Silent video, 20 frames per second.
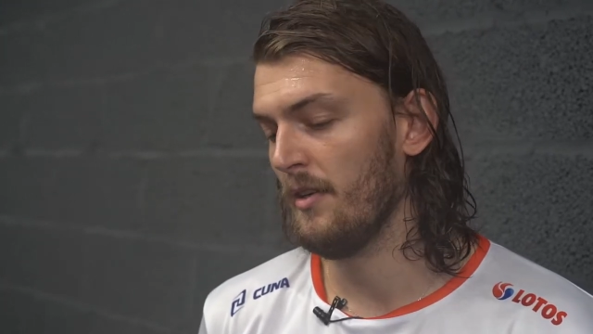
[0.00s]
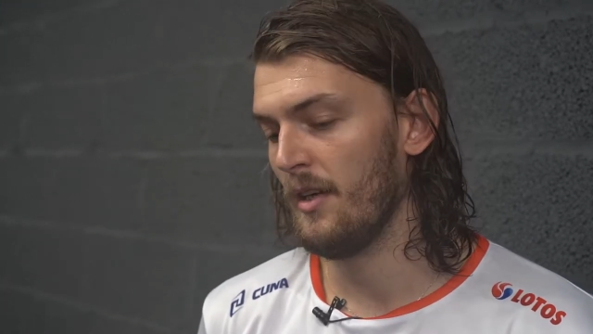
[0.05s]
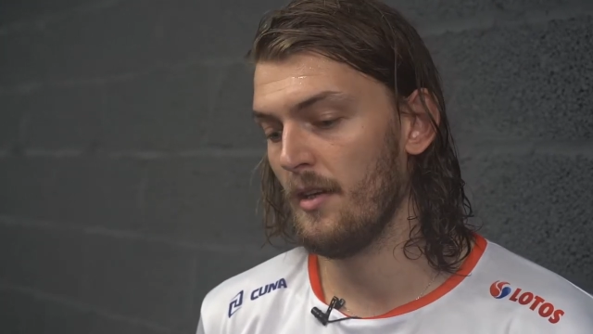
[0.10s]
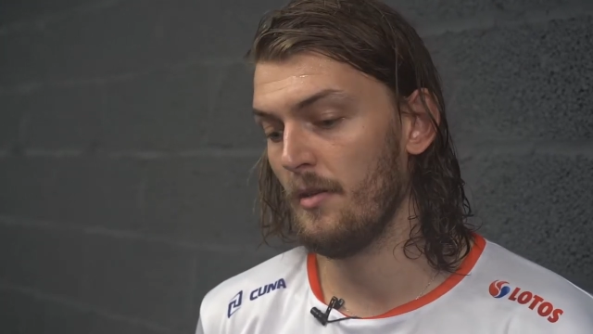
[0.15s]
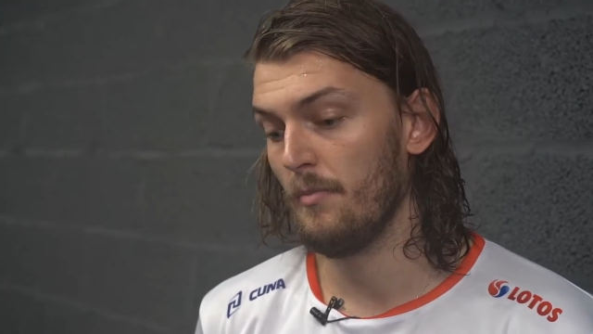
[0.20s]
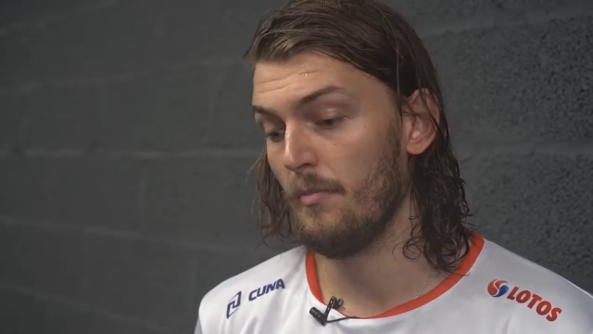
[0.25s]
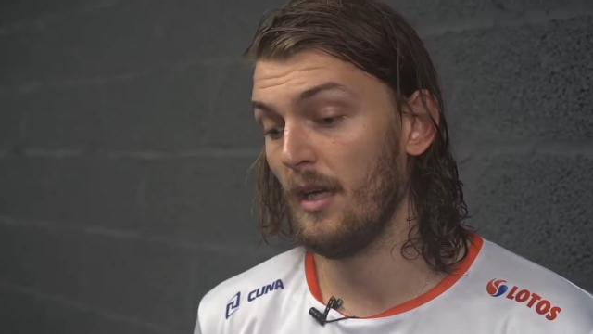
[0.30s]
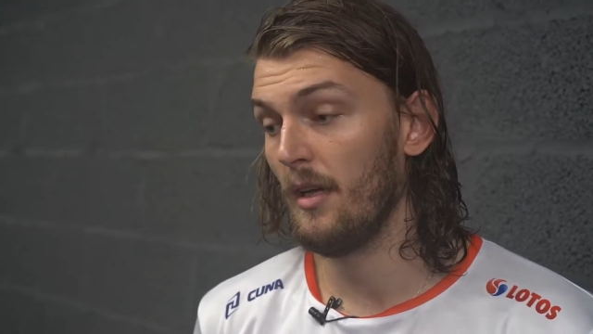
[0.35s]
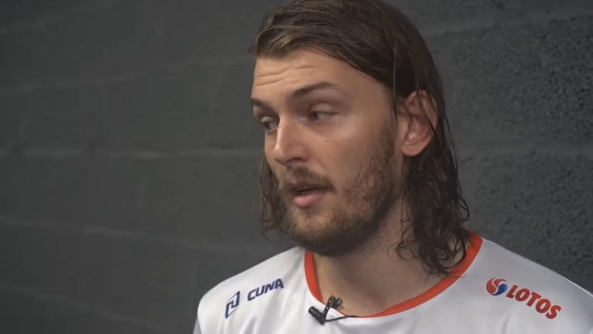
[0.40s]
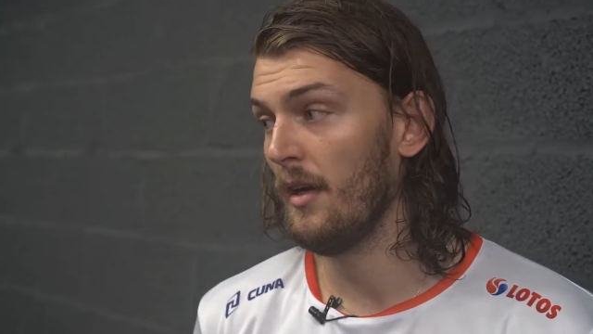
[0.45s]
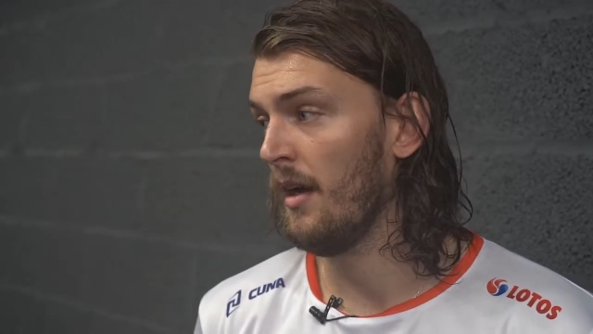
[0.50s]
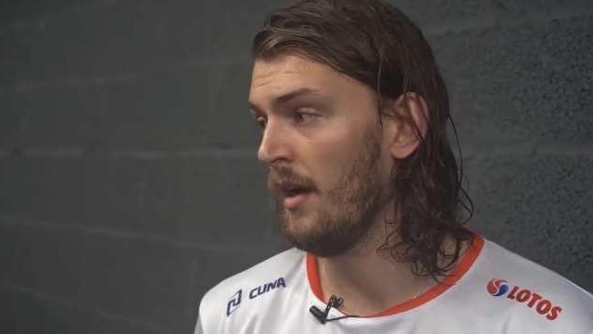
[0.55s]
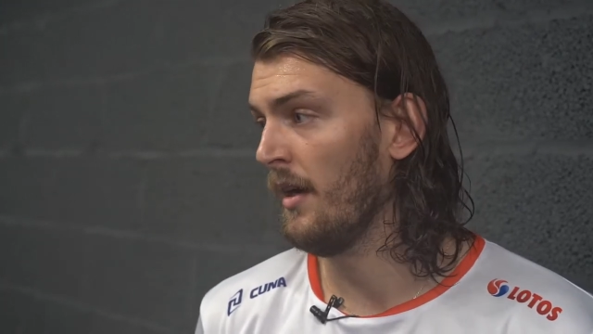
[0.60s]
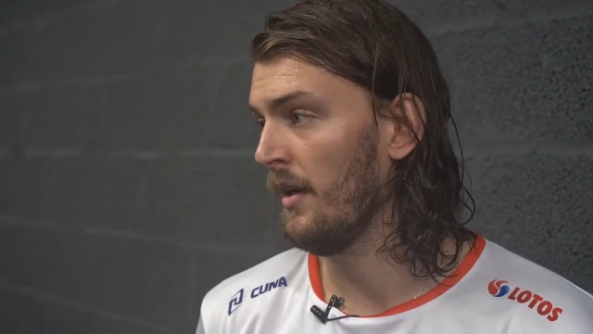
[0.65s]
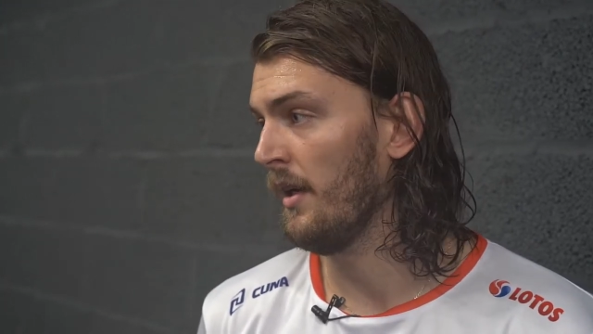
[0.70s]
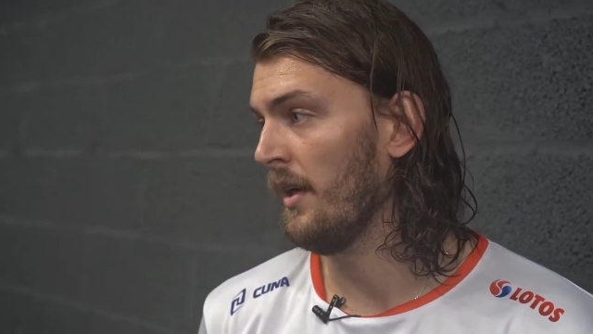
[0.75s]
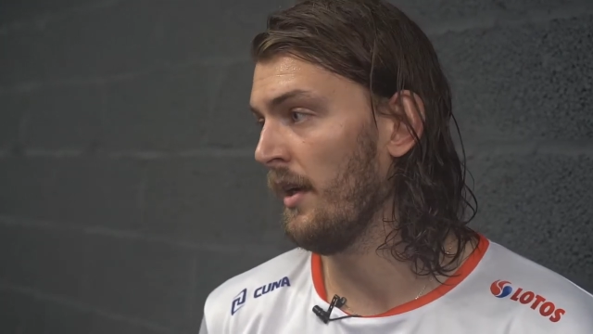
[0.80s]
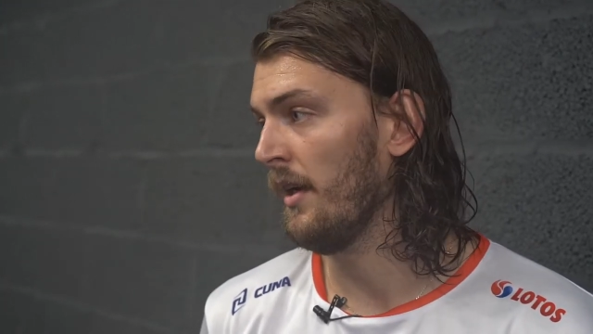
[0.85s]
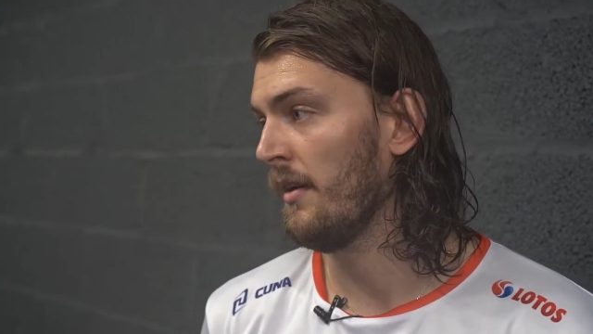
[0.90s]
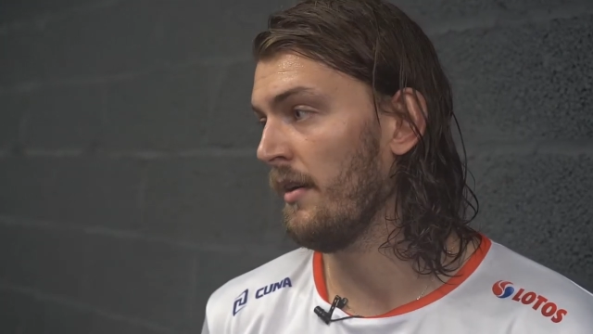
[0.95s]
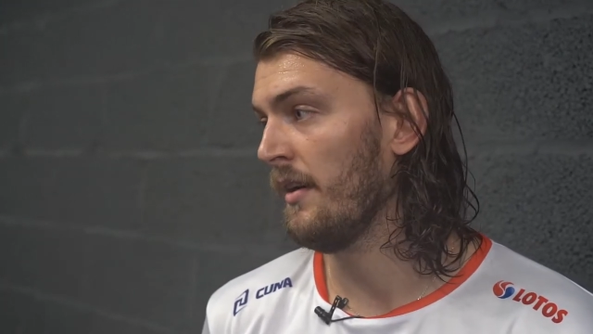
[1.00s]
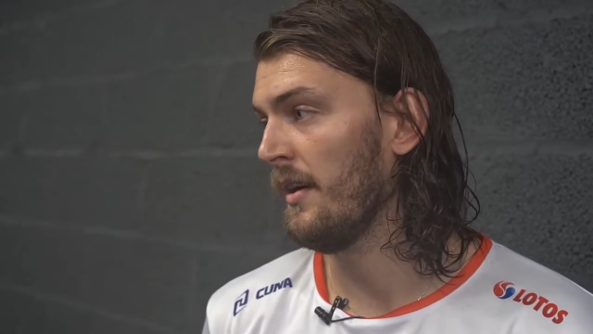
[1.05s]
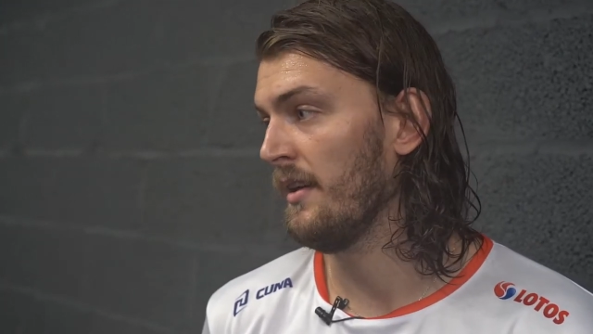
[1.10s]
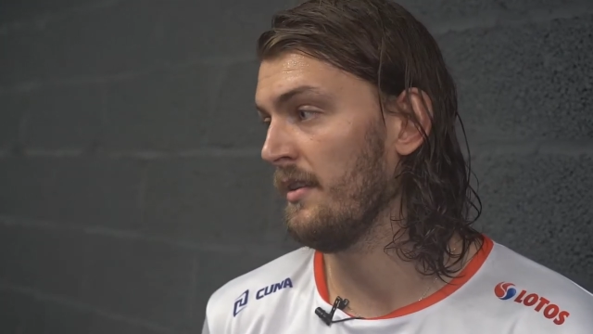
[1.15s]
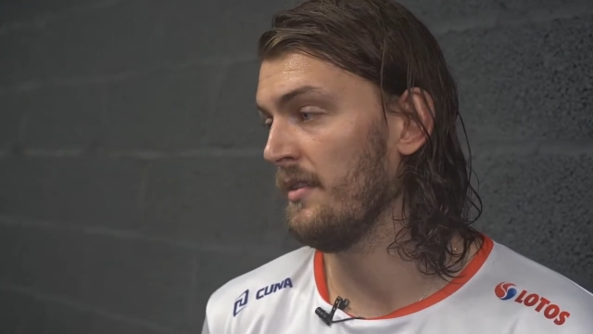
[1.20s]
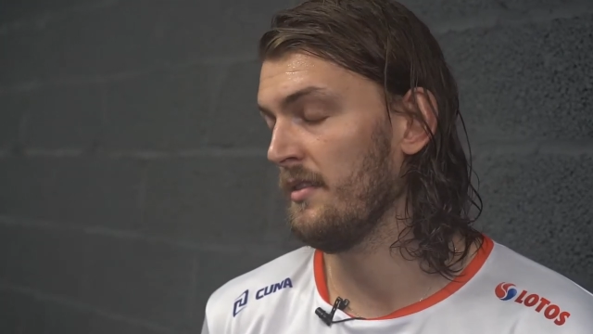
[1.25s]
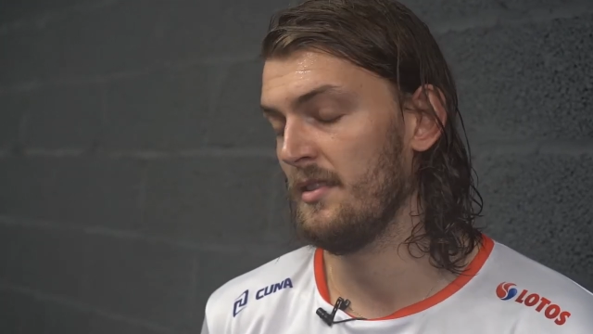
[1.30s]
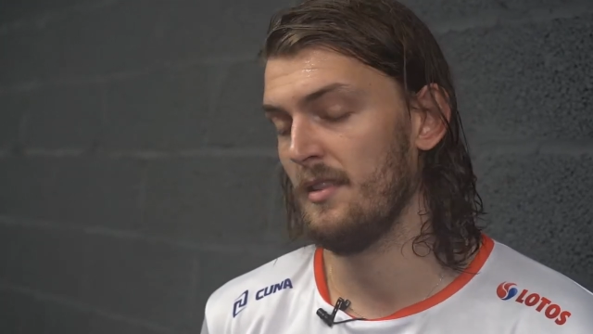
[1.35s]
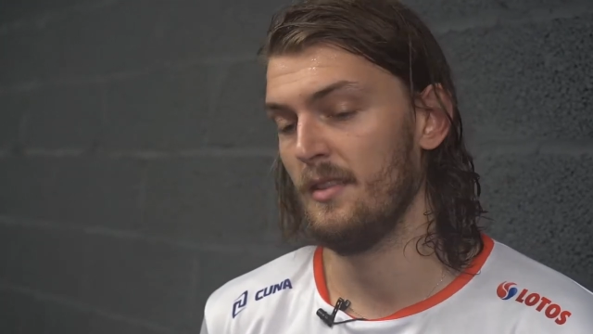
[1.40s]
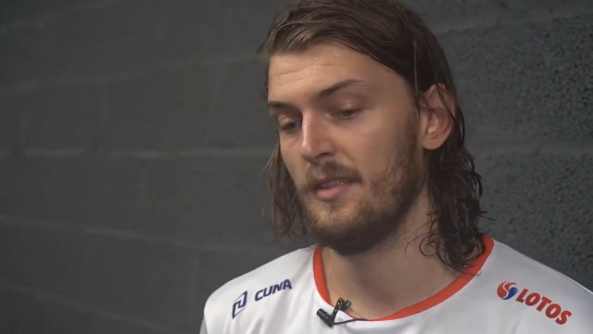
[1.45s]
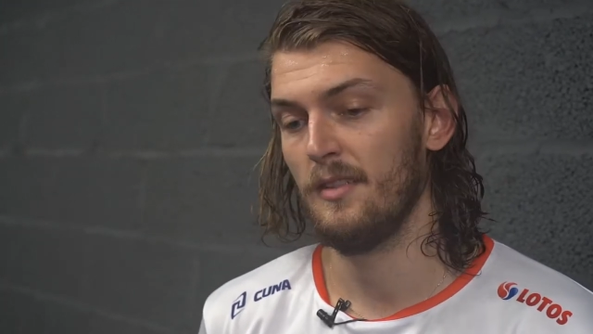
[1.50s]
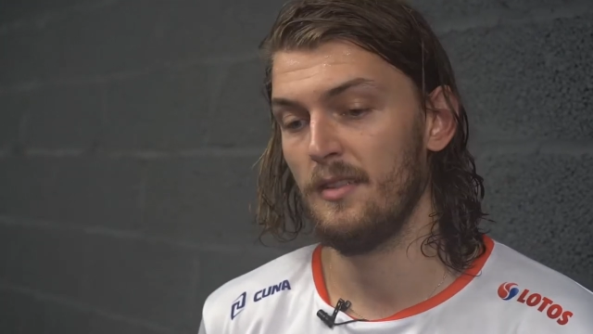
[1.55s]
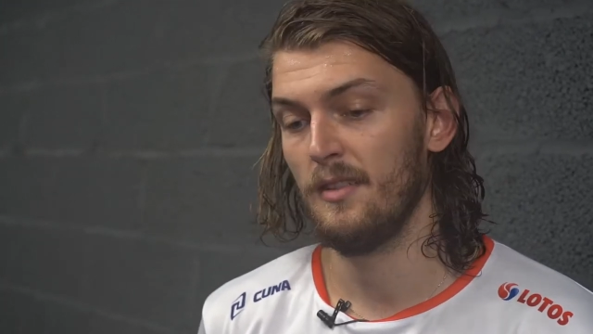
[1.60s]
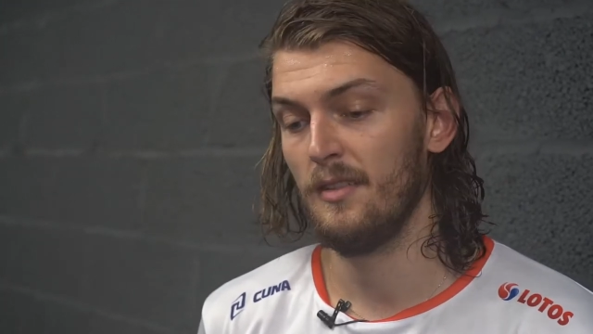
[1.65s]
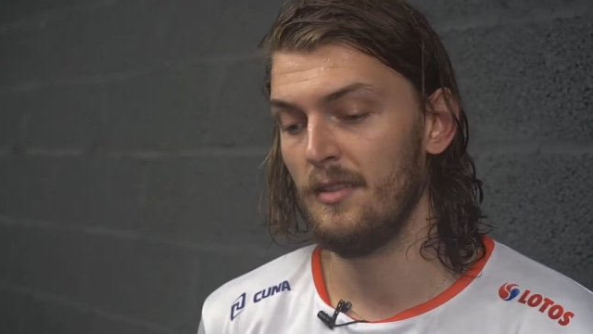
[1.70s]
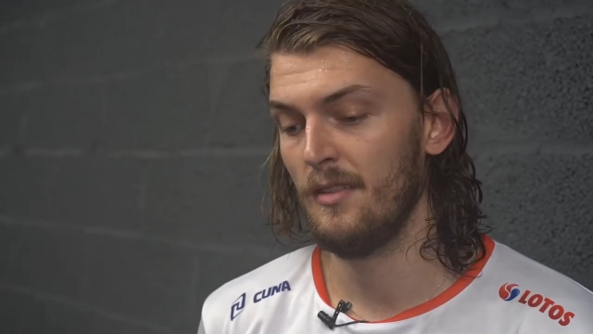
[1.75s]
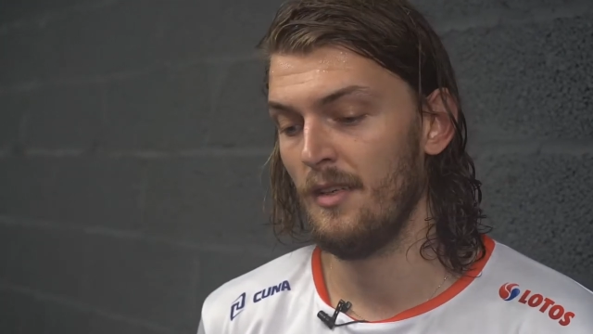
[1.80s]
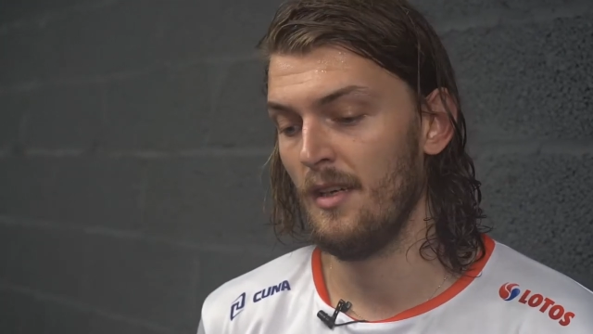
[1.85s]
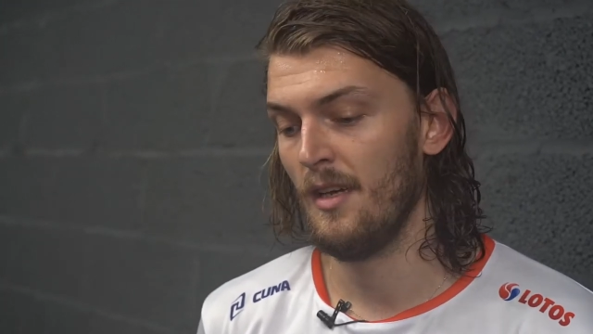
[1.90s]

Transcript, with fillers: we can be here and uh,